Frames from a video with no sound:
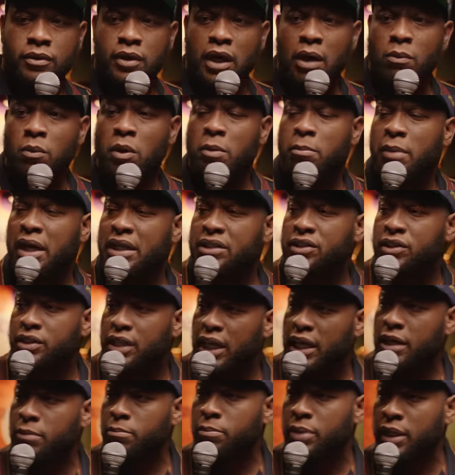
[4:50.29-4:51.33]
I want my
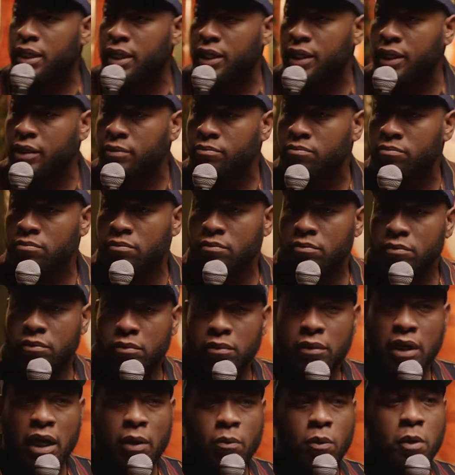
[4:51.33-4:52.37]
steak bloody.
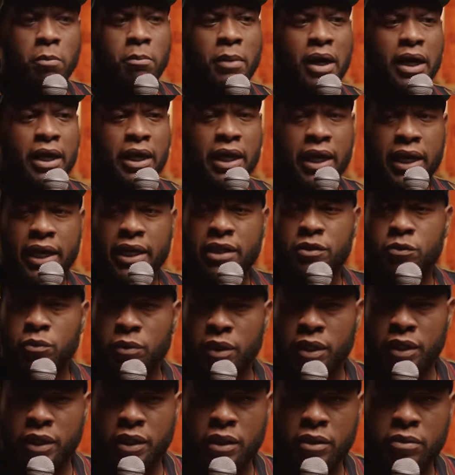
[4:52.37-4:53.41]
I want my eggs
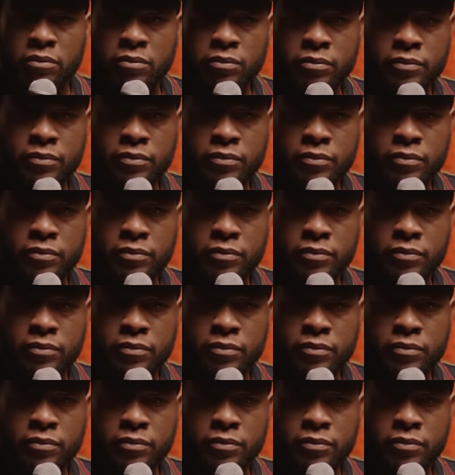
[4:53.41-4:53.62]
runny.